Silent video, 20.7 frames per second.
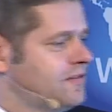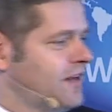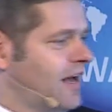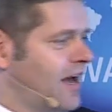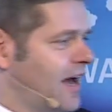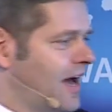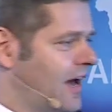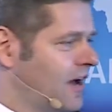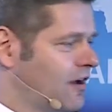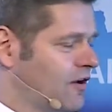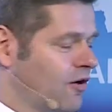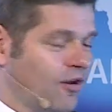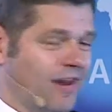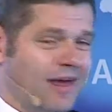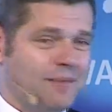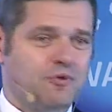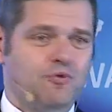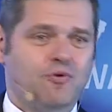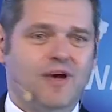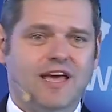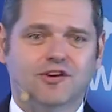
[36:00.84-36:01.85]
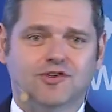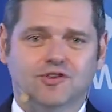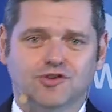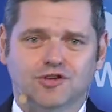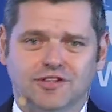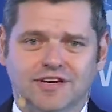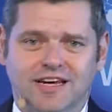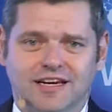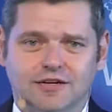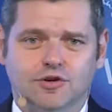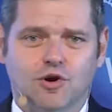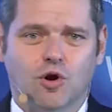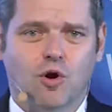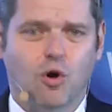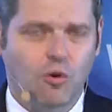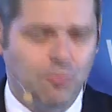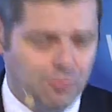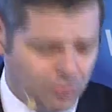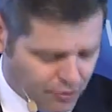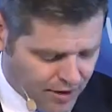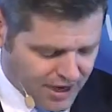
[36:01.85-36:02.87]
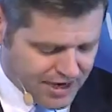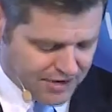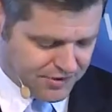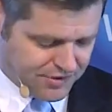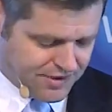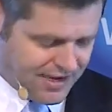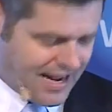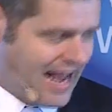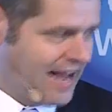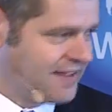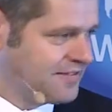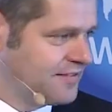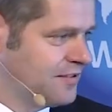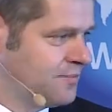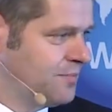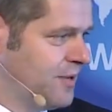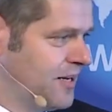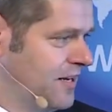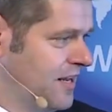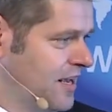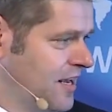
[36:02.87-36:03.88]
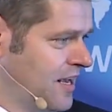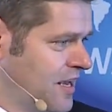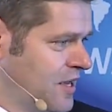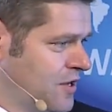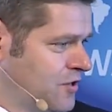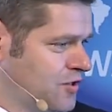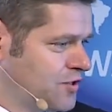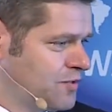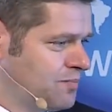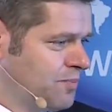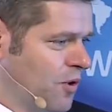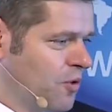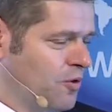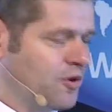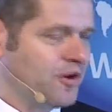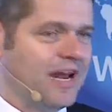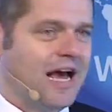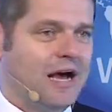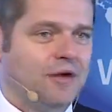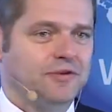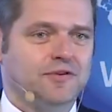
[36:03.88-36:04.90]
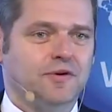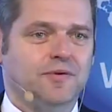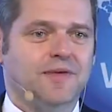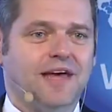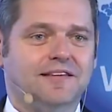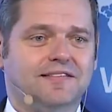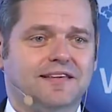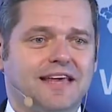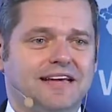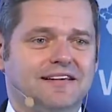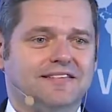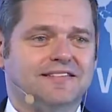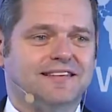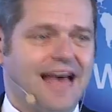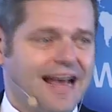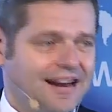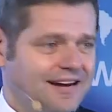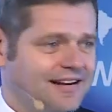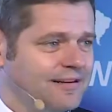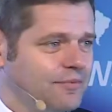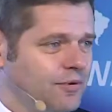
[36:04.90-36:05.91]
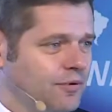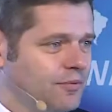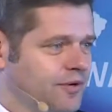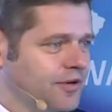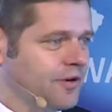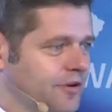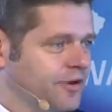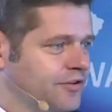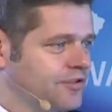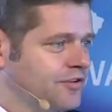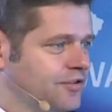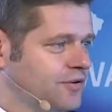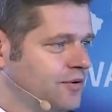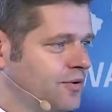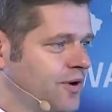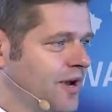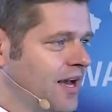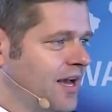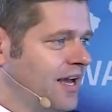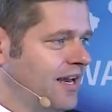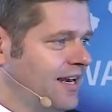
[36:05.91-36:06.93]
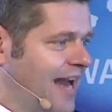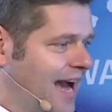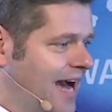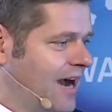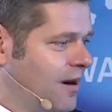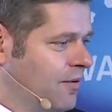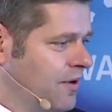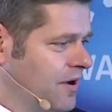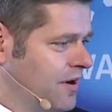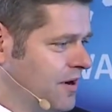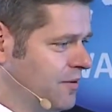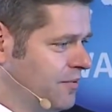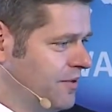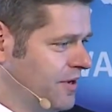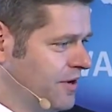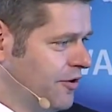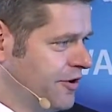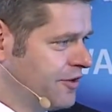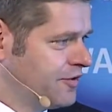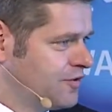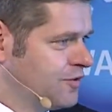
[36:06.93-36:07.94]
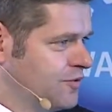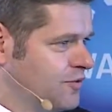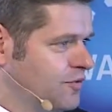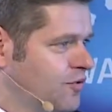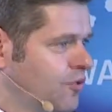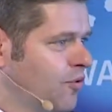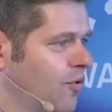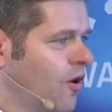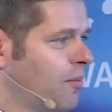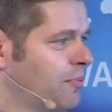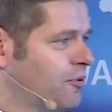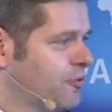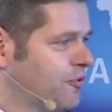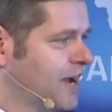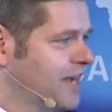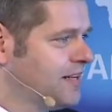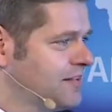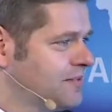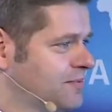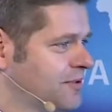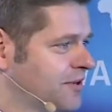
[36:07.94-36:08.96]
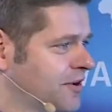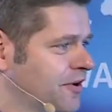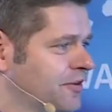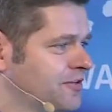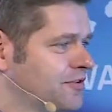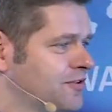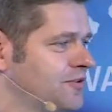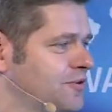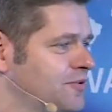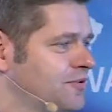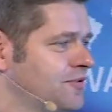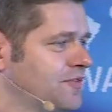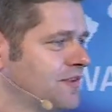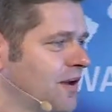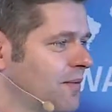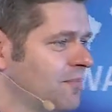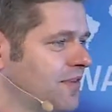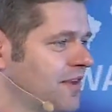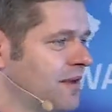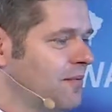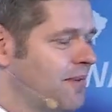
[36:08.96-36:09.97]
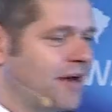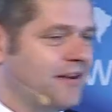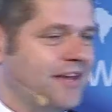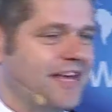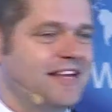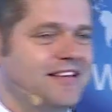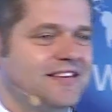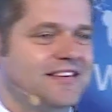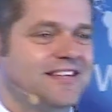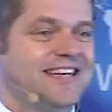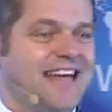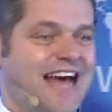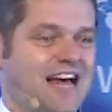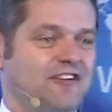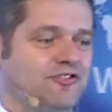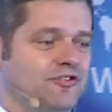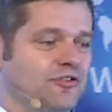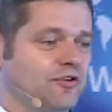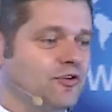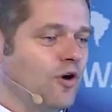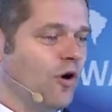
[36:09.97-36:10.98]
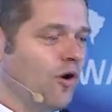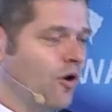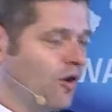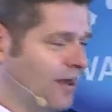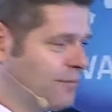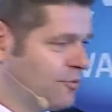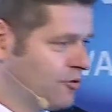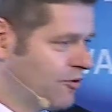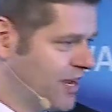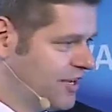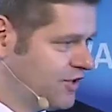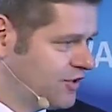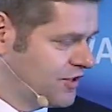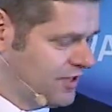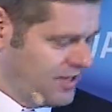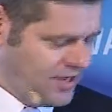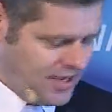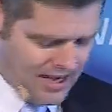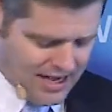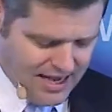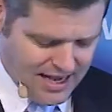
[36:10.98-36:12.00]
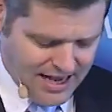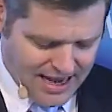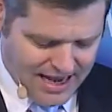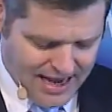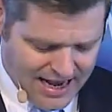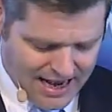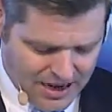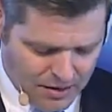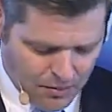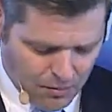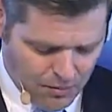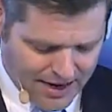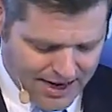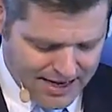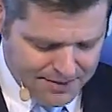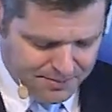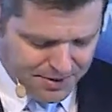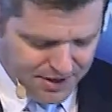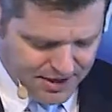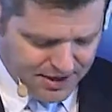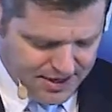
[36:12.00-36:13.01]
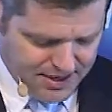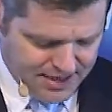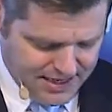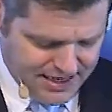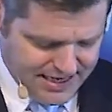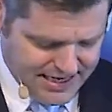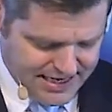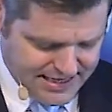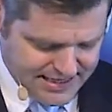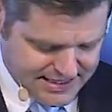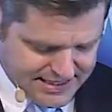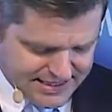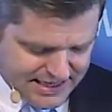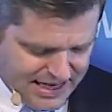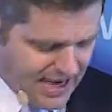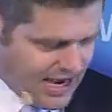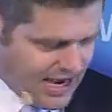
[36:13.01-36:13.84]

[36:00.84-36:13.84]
collaboration and cooperation hasn't been spoken out. So that's exactly what we're going to do now. We're going to cooperate, we're going to do something about international collaboration. WAIPA is